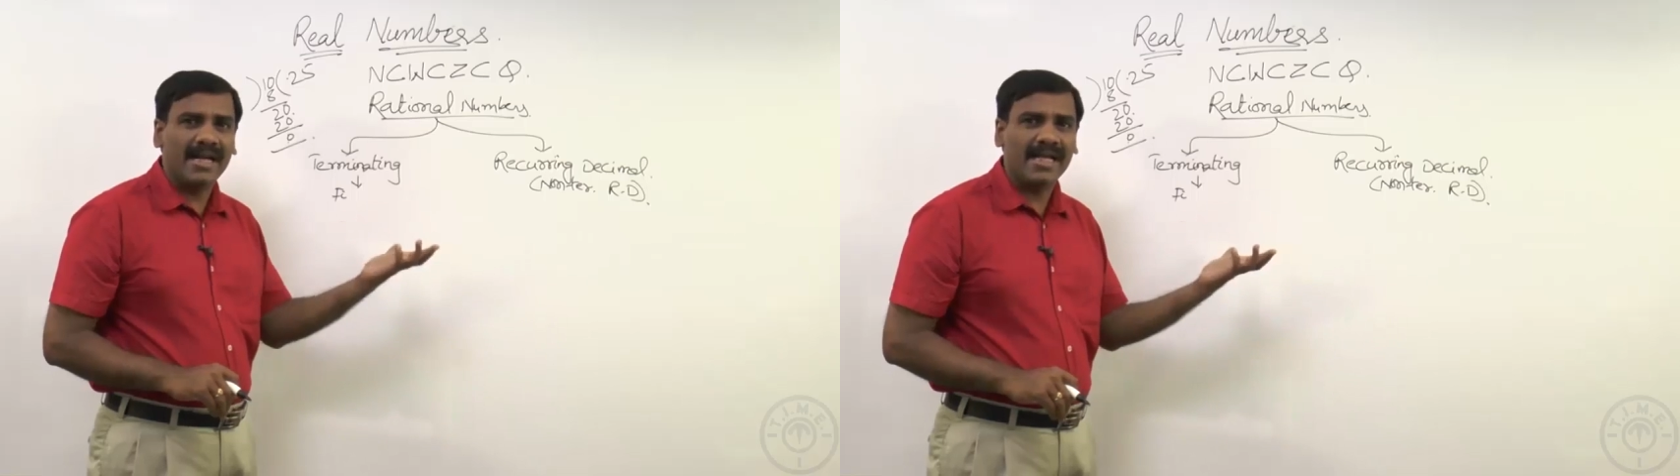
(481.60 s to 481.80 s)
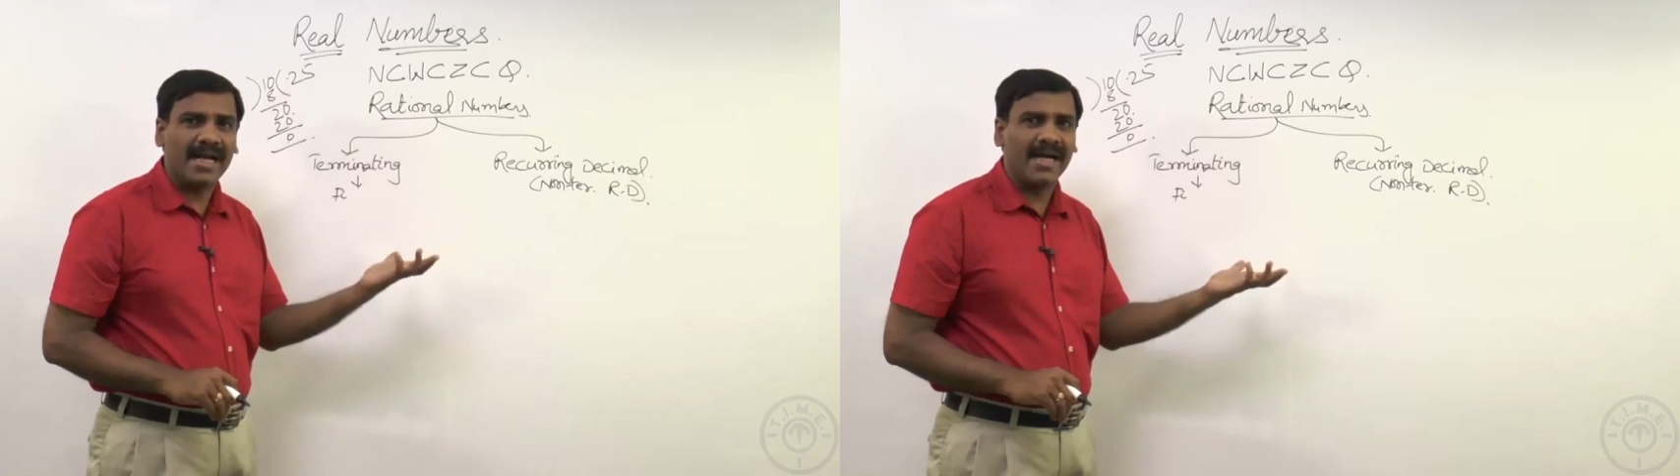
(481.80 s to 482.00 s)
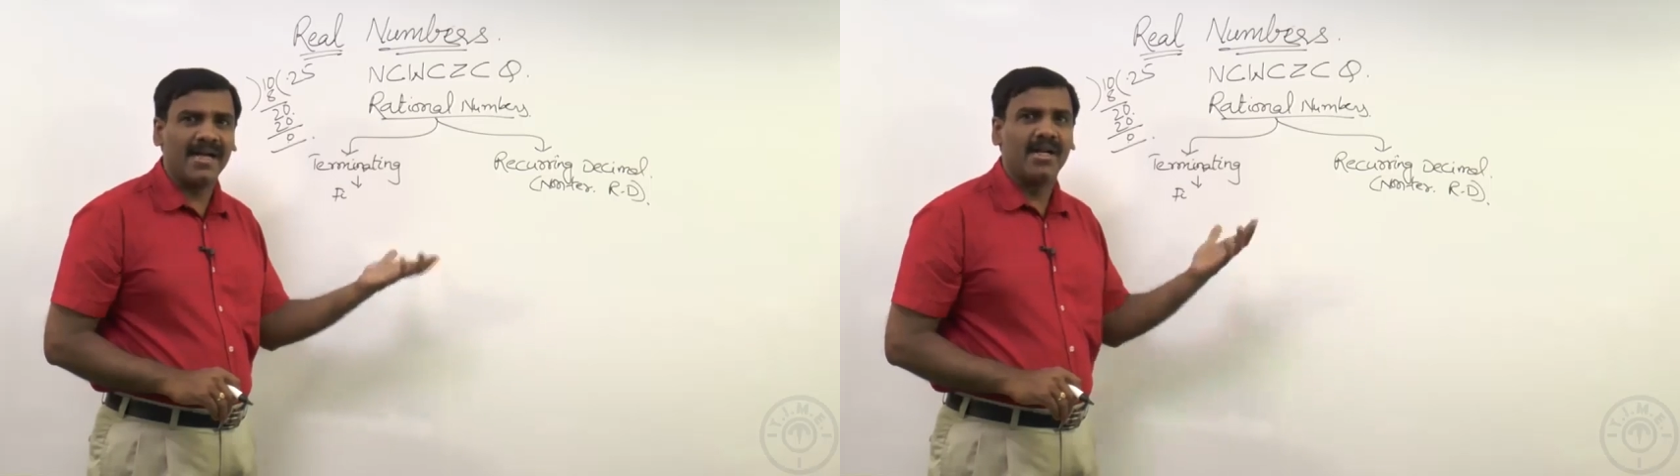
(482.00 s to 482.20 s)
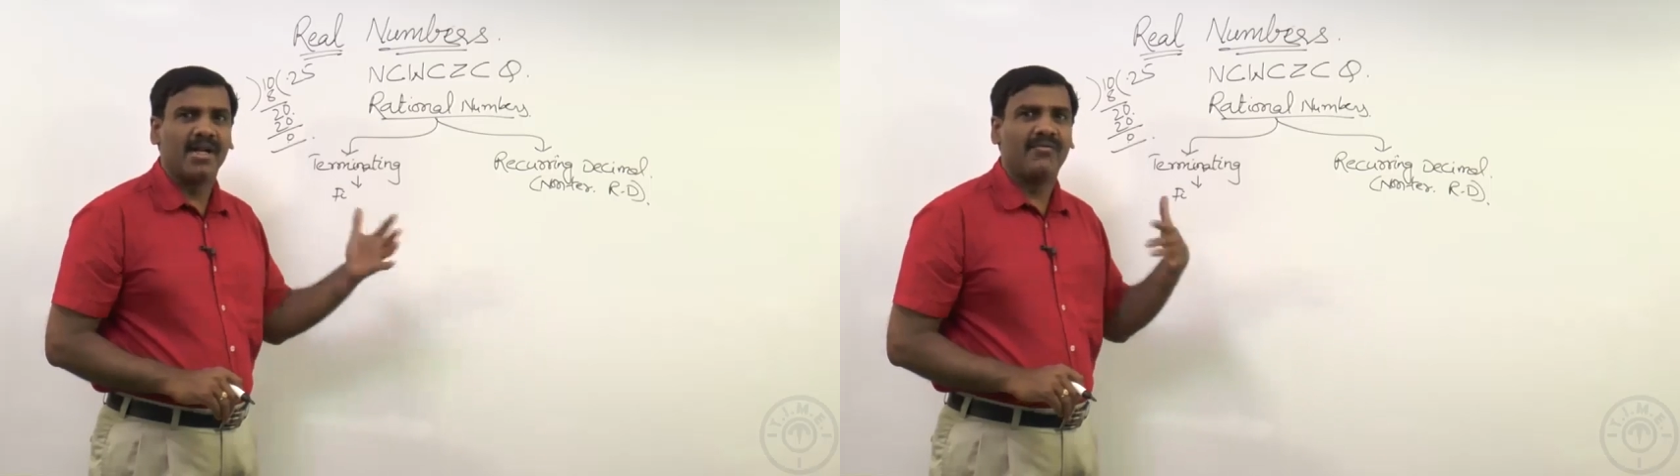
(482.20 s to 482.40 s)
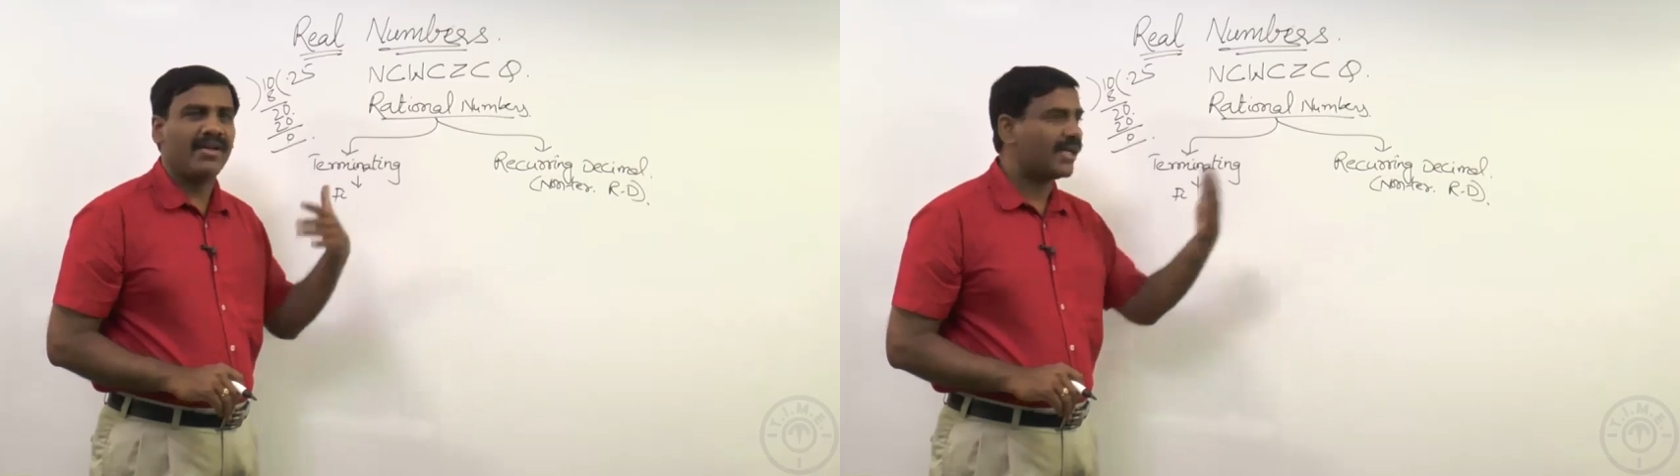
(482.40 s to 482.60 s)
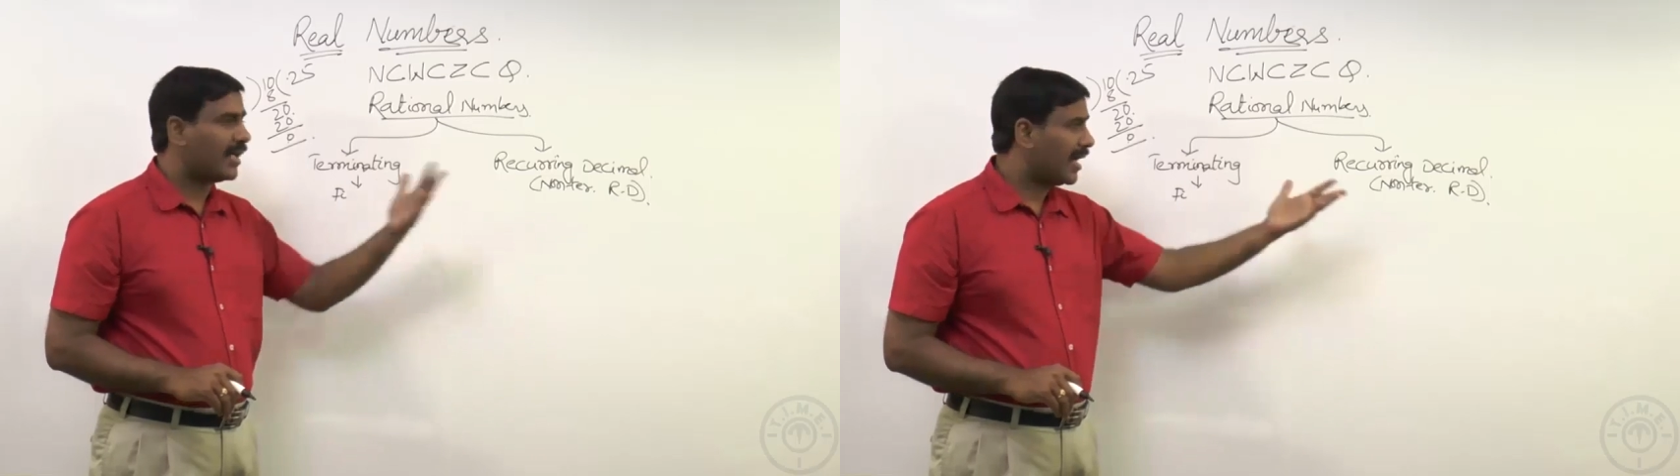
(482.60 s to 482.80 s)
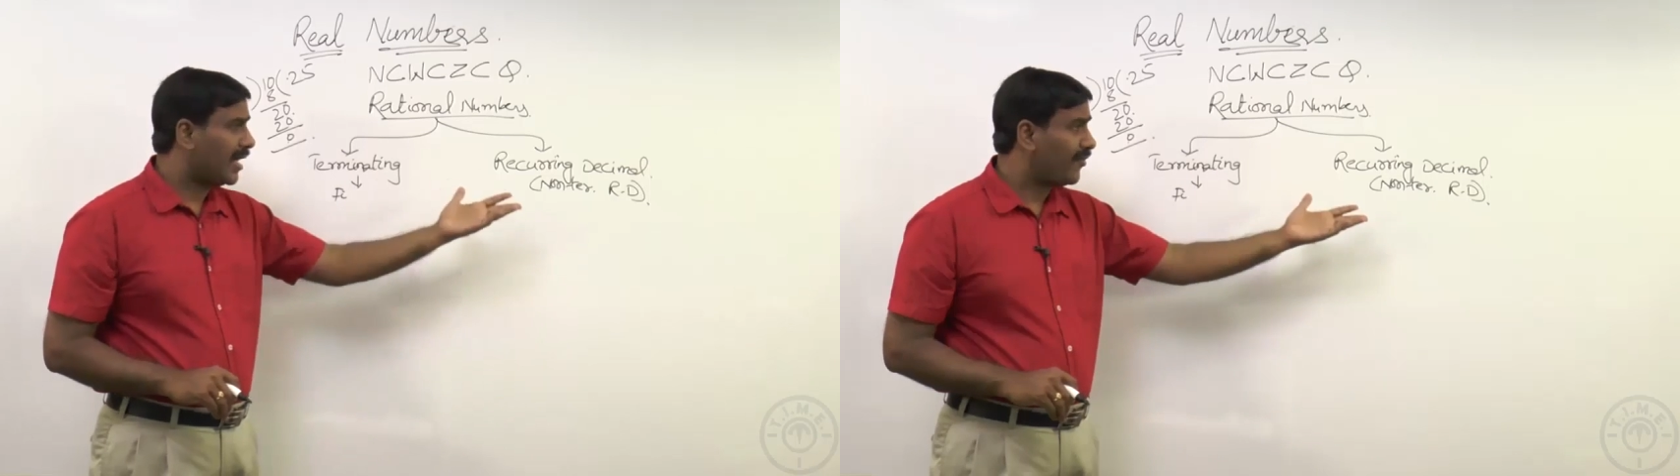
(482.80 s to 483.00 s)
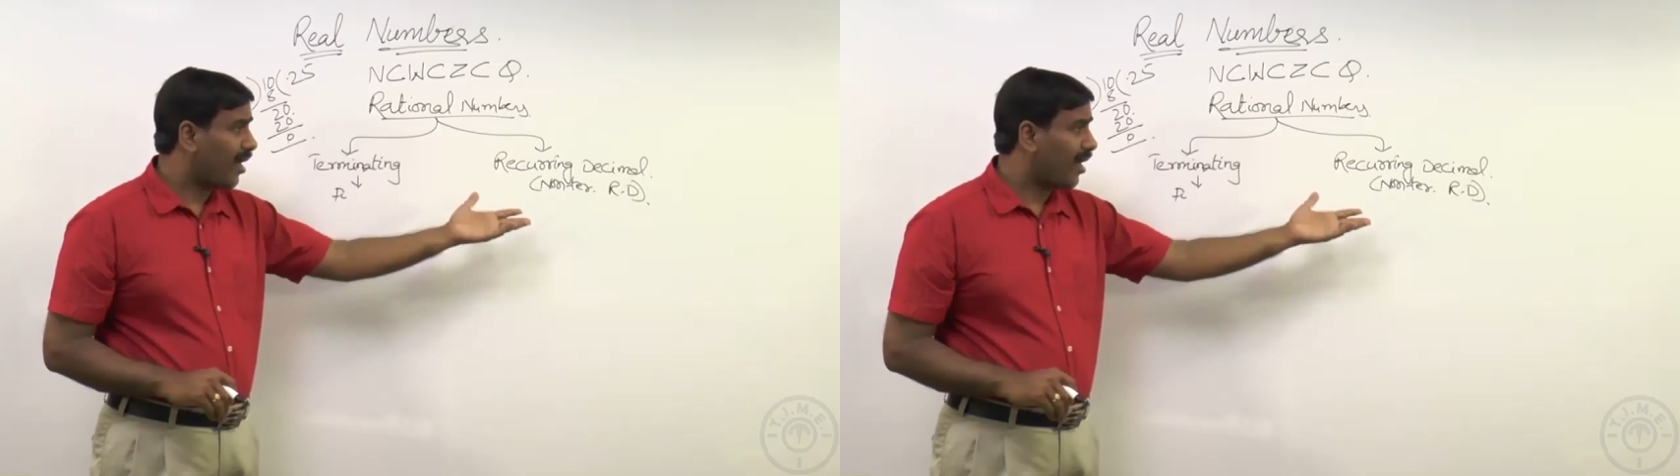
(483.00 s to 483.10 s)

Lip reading: any end, if